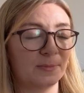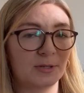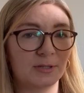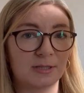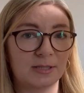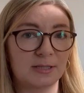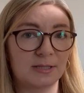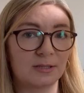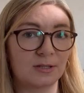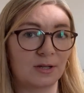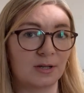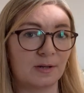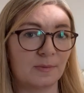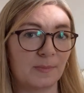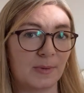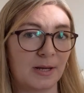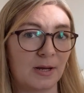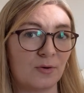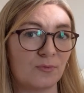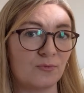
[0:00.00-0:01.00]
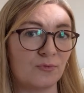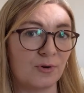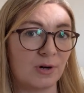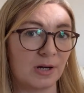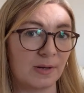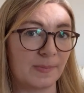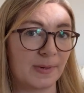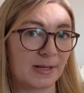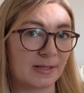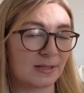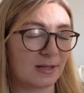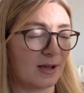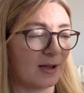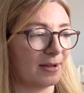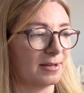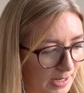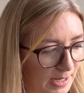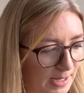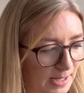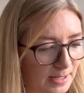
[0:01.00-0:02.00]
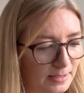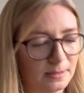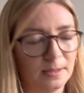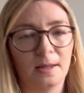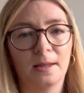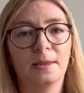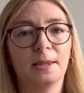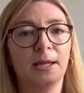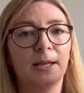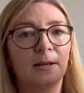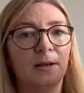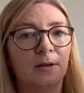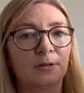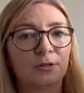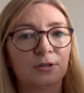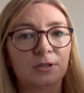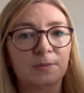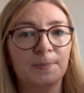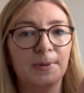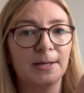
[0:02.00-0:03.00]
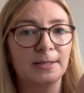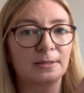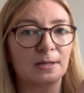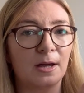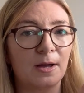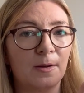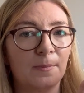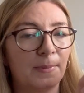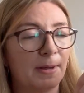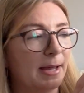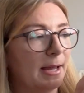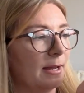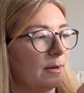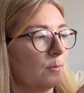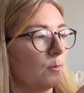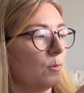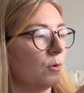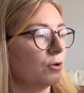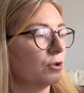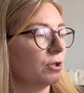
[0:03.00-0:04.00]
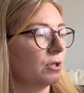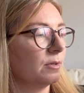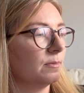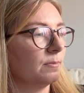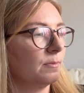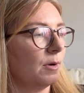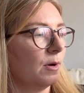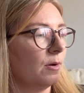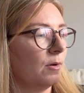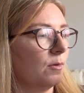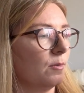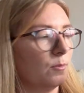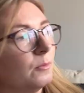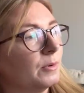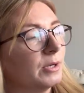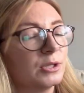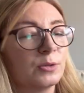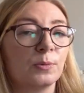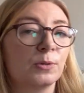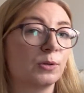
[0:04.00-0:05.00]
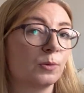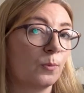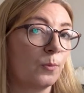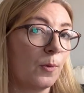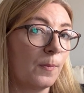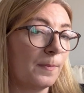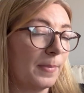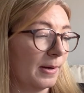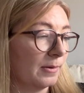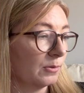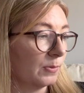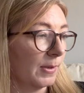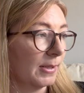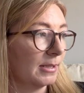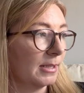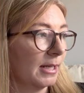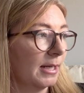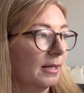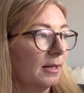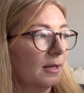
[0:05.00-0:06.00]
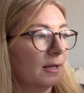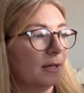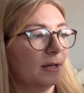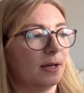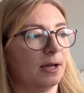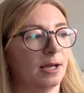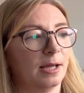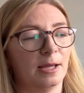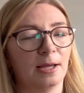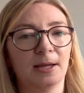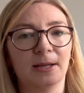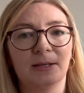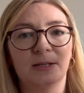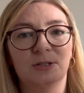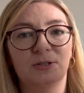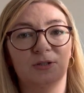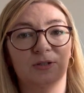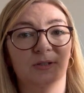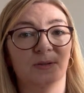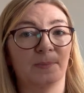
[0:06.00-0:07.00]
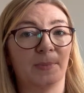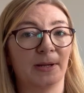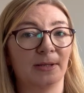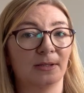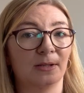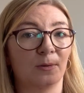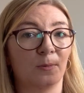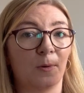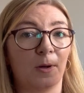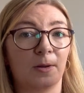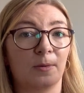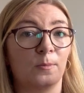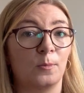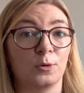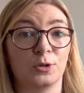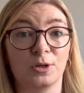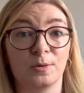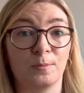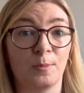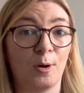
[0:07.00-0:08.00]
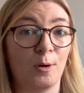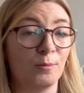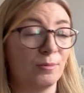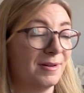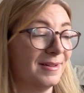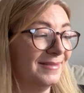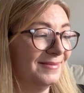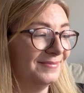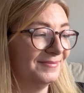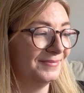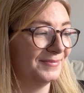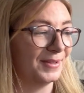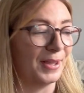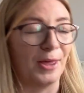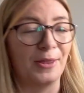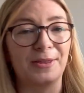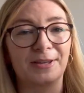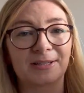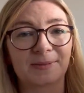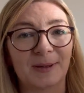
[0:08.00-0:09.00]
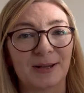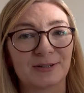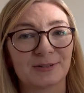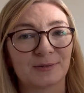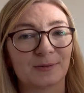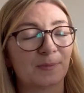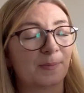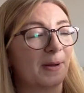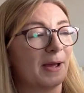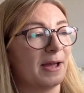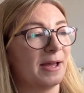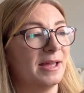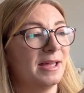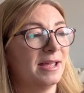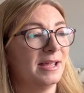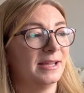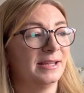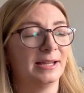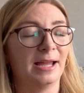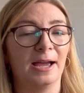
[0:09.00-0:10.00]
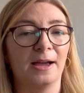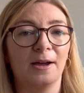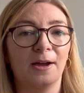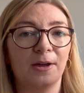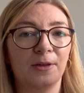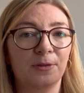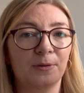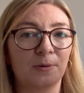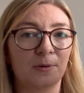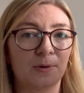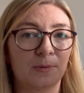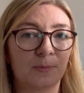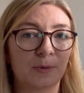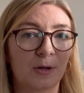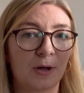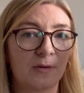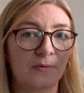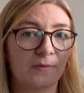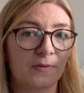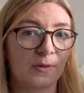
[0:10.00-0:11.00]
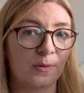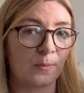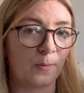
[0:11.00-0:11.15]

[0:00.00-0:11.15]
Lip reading: because this is going to be a really big size. And then I just picked up a washing bowl, which was £1.20, and it's just a basic white washing bowl. Nothing special, but yeah, I thought I would go for the